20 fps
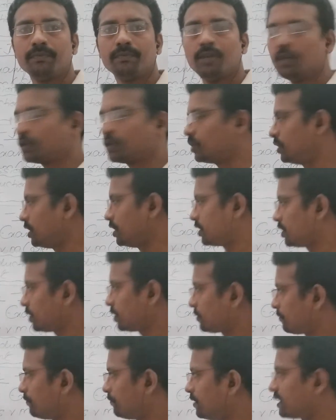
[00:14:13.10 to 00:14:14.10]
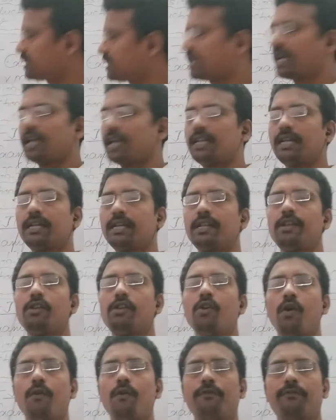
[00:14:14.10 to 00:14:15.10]
So this is first category
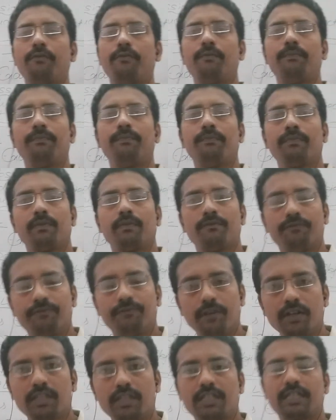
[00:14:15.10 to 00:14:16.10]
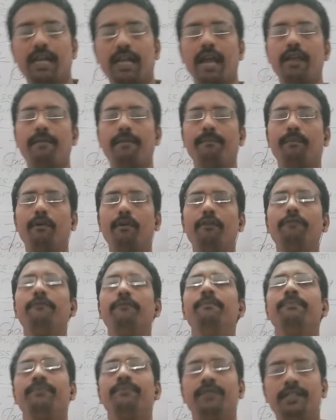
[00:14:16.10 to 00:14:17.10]
of first type of
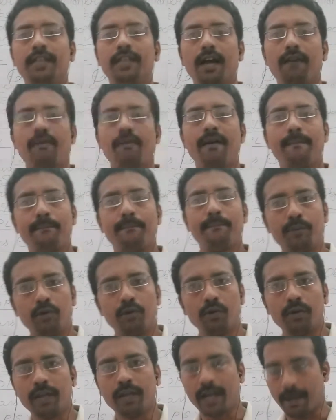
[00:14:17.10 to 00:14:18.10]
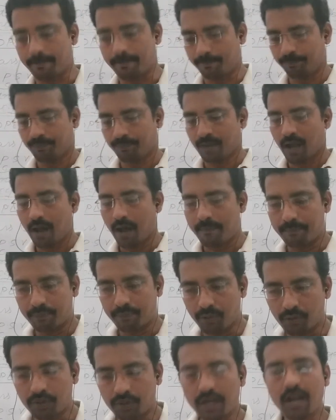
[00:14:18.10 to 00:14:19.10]
Java program, a
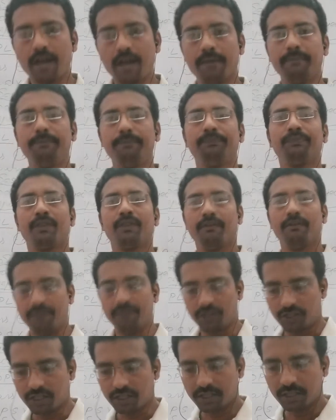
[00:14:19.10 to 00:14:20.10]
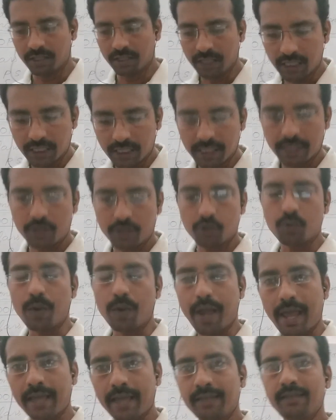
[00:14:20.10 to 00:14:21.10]
program which is needed to
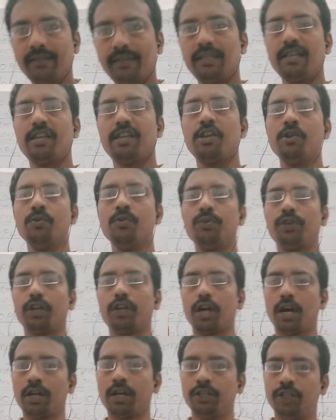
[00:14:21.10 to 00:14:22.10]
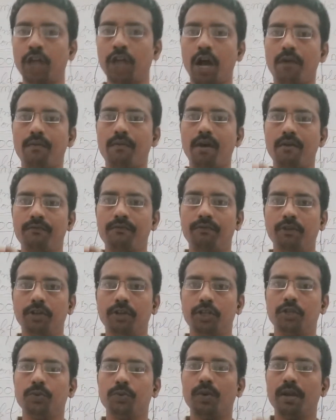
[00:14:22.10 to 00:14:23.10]
execute a Java
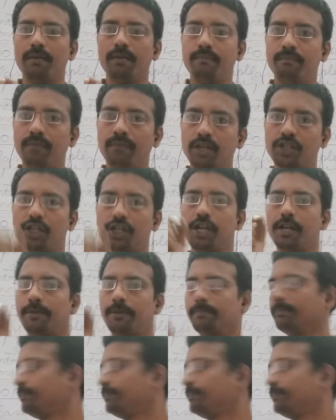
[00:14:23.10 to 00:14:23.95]
virtual machine.